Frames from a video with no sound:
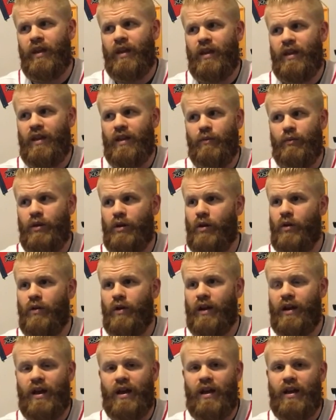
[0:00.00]
And we know the
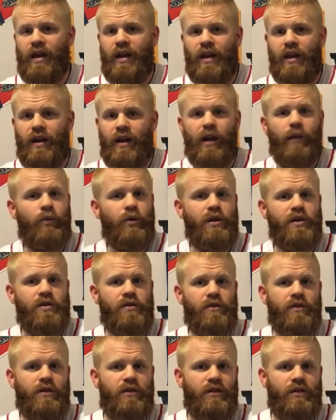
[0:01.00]
guy had an elbow
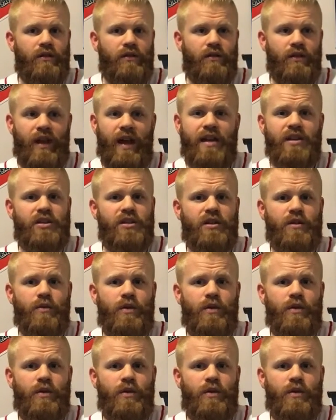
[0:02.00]
injury last year.